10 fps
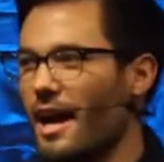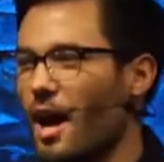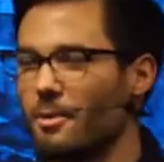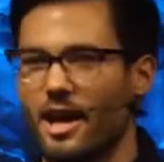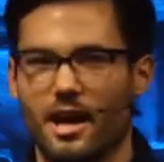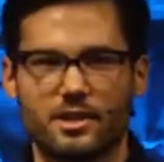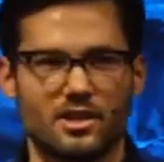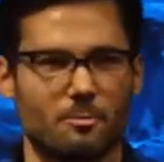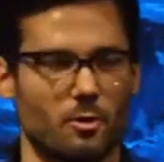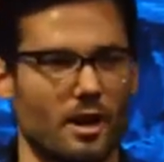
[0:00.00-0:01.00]
I'll be
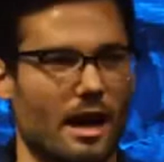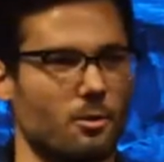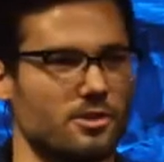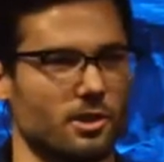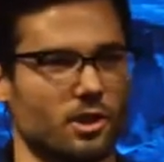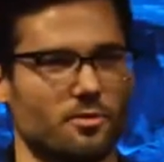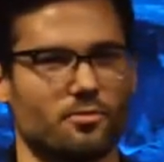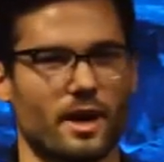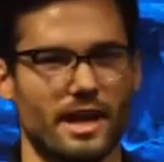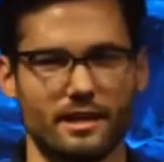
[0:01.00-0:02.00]
honest, I was a little
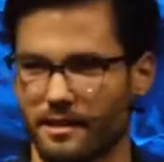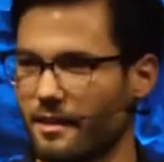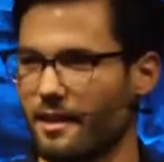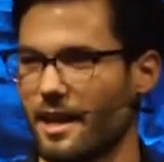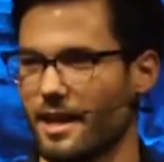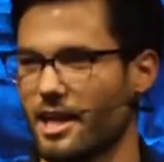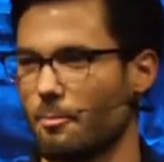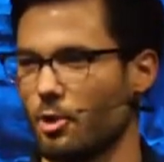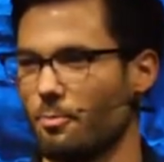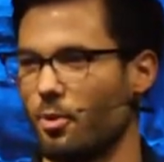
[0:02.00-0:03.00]
afraid at a
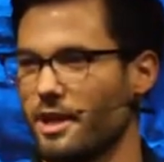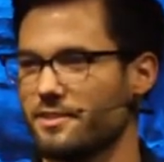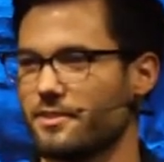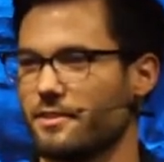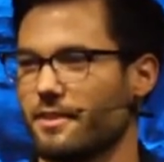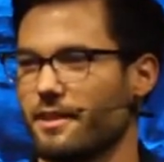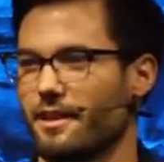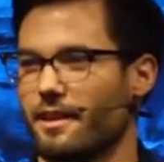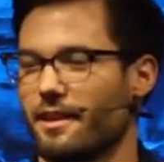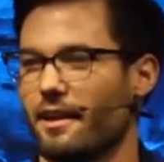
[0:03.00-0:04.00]
couple of points.
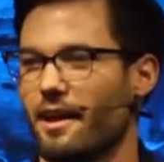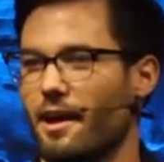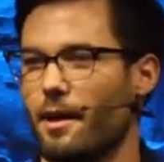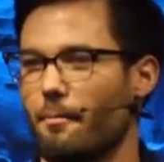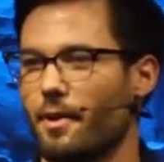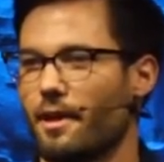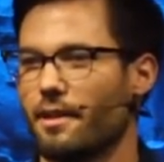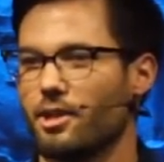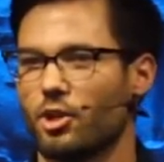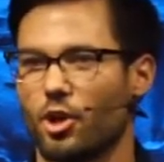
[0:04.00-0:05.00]

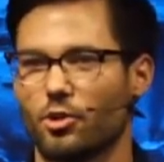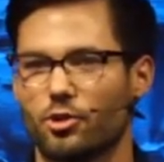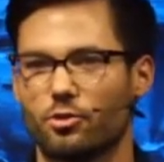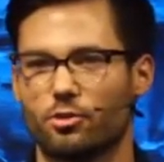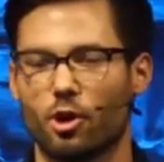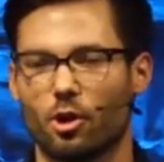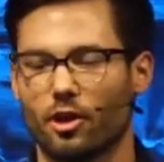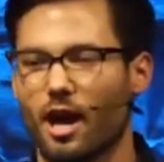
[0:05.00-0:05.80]
You know, you go into the